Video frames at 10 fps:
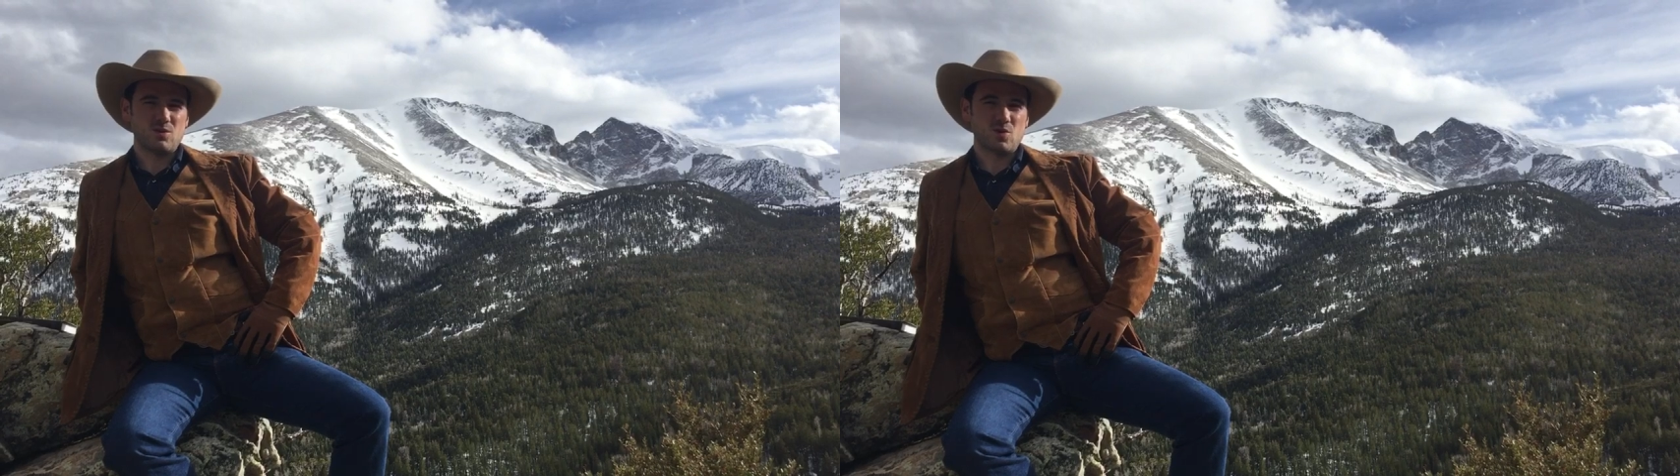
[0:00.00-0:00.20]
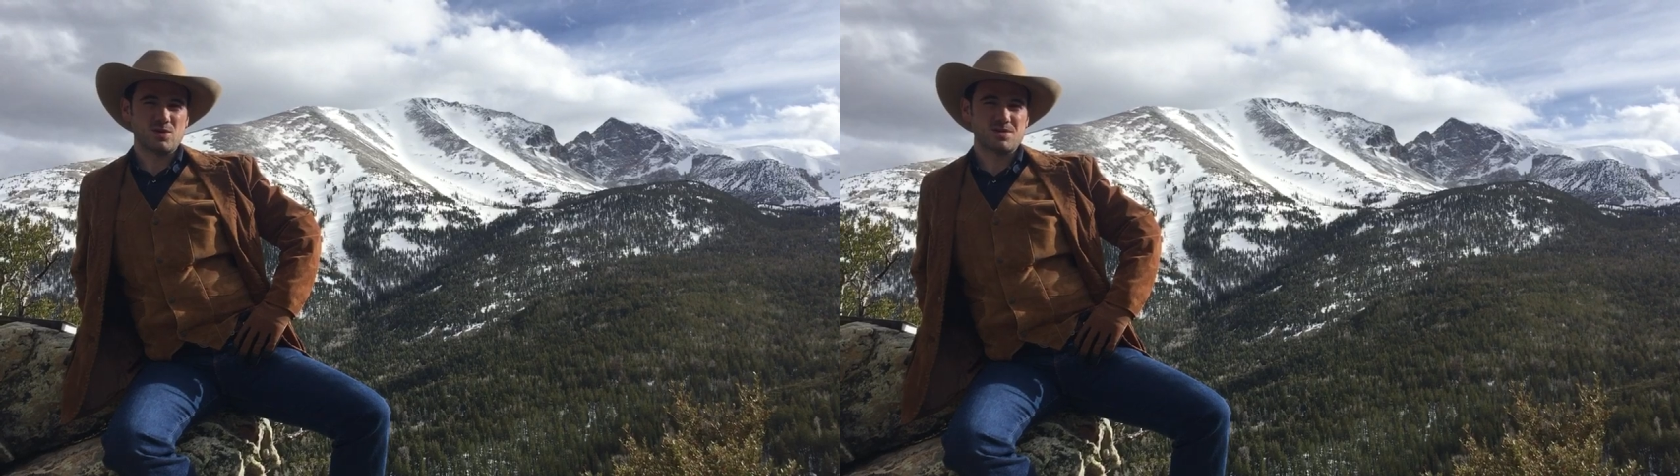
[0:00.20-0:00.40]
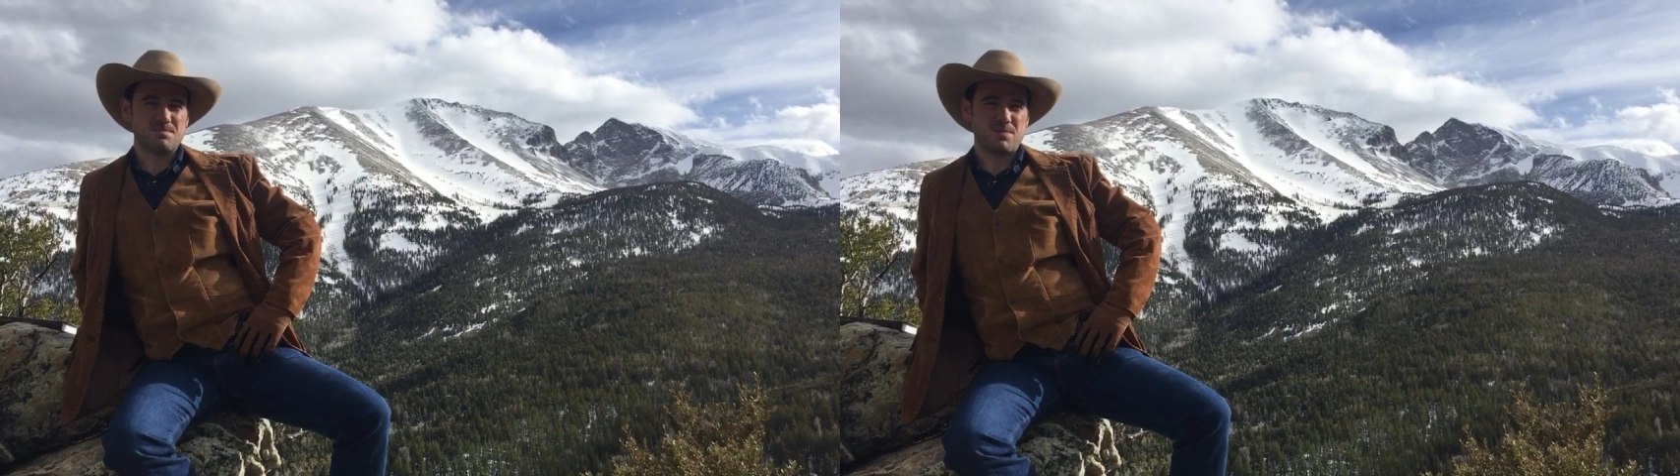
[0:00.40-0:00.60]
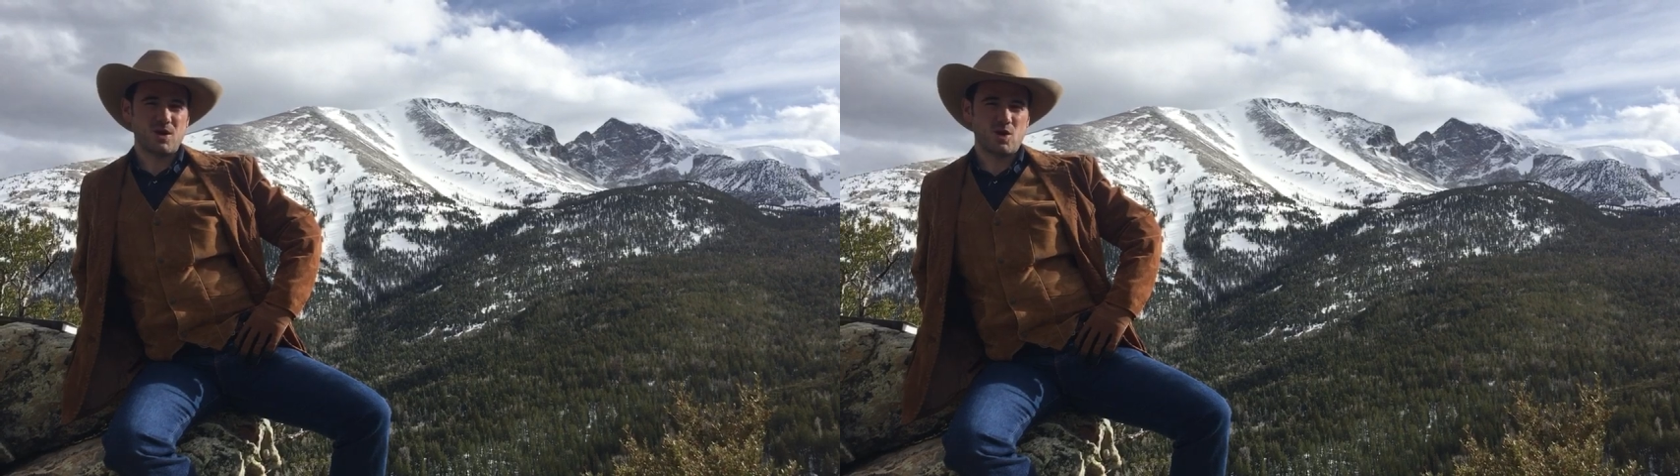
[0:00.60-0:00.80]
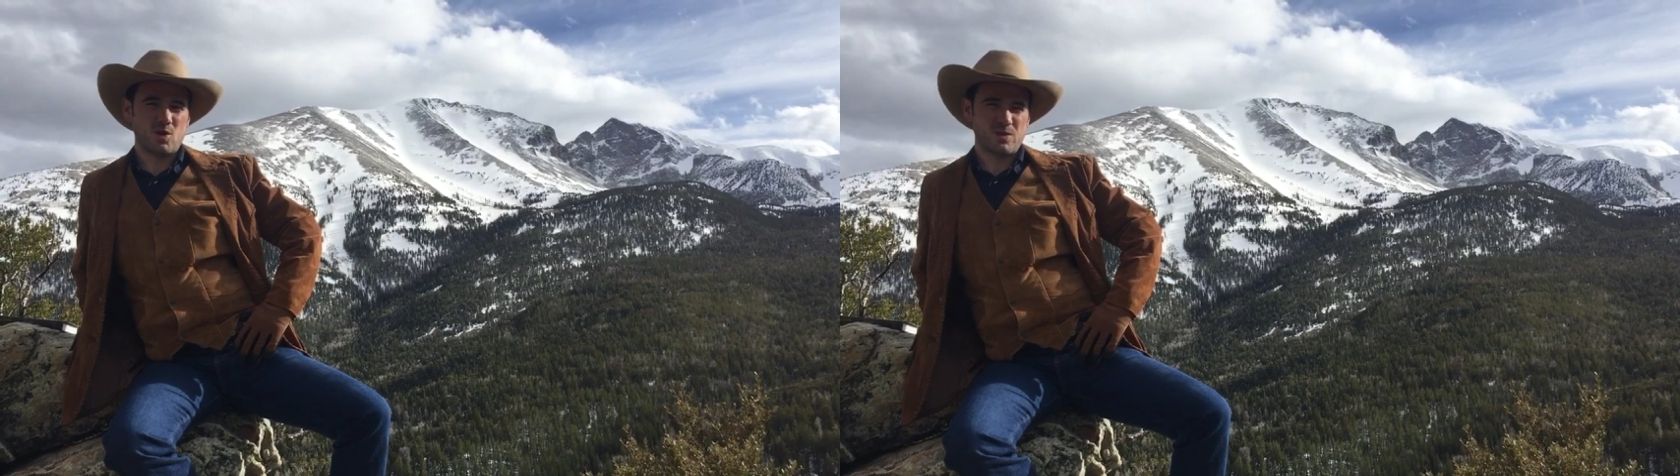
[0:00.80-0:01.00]
Norse
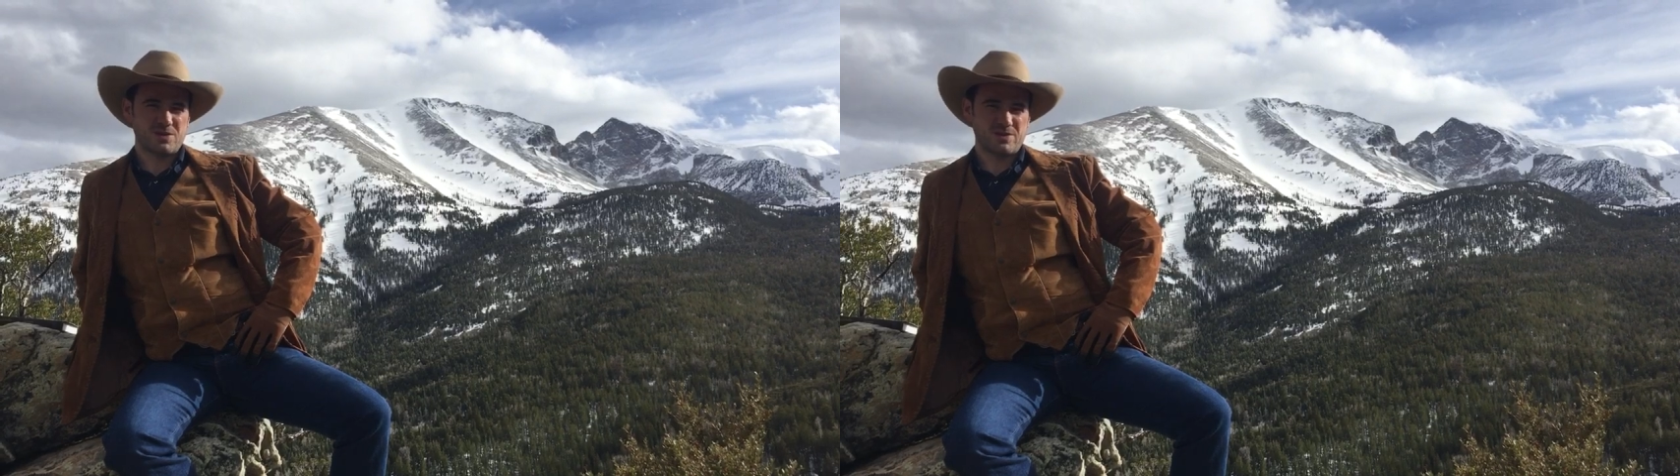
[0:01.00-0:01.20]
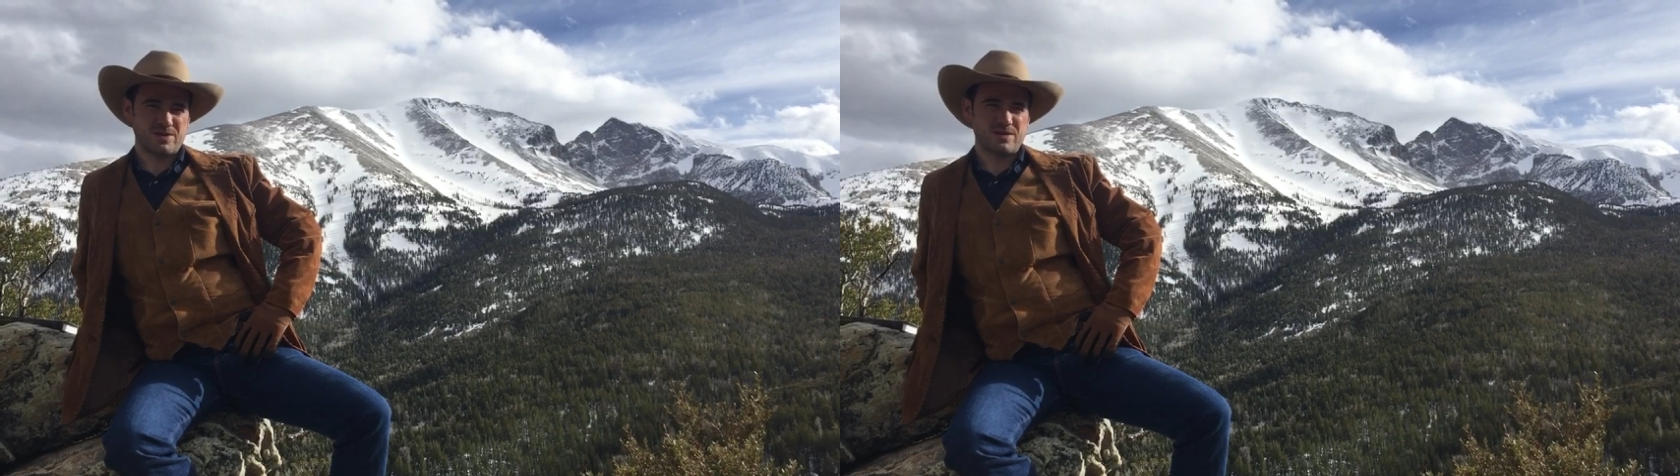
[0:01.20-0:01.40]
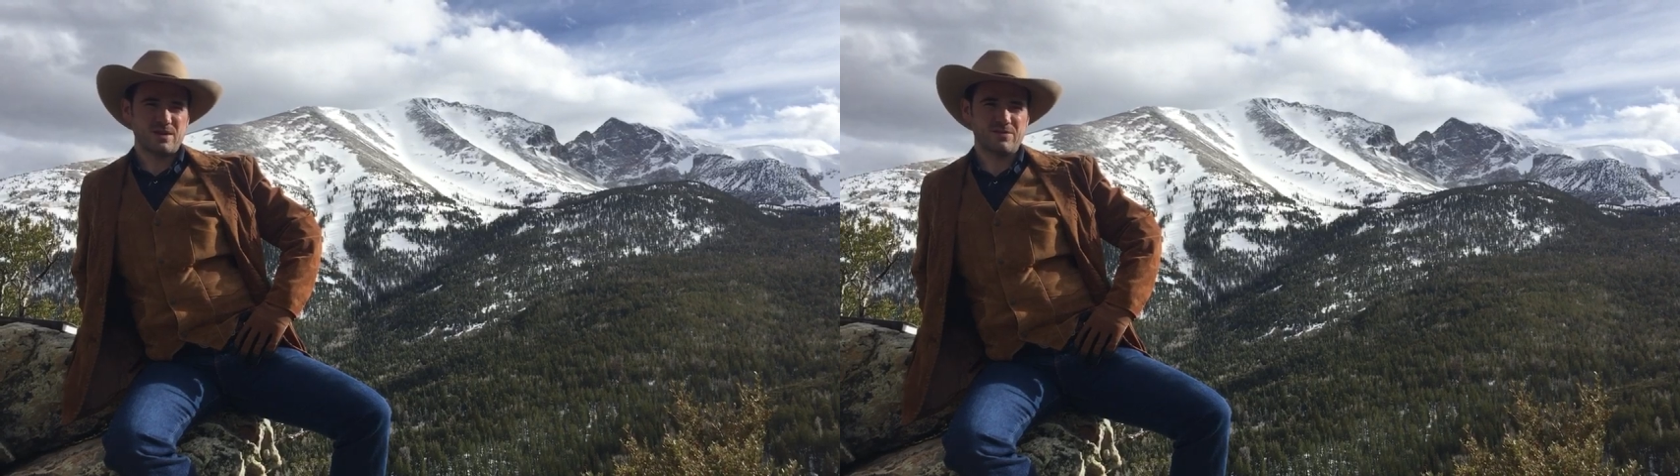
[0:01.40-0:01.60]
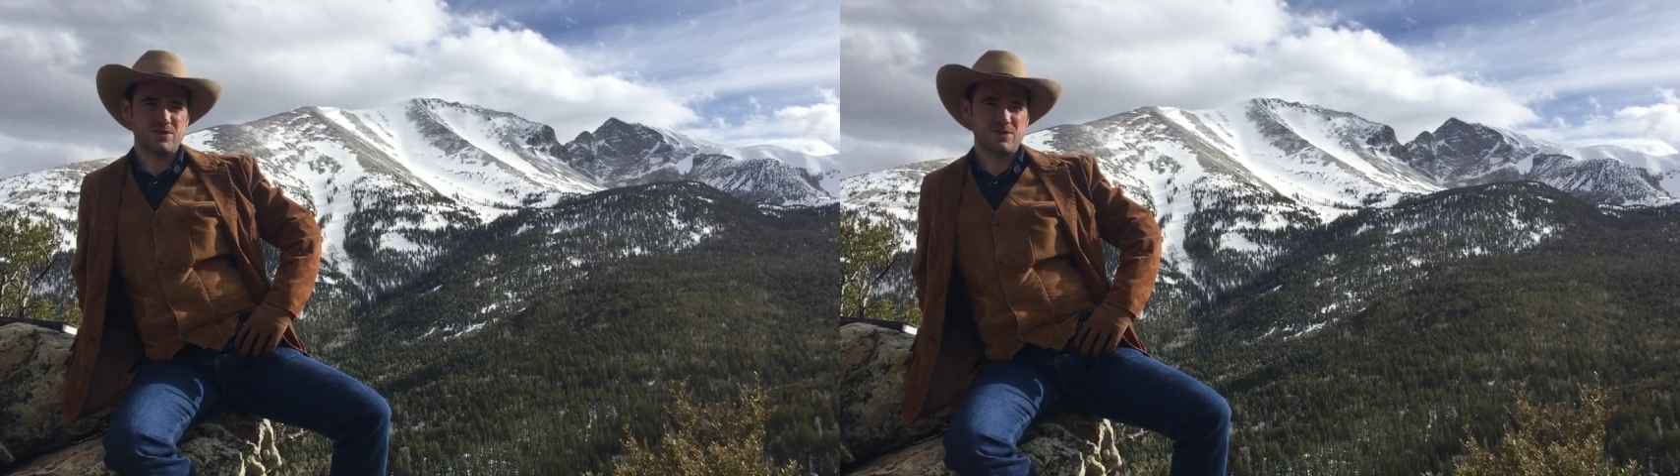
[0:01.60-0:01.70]
poetry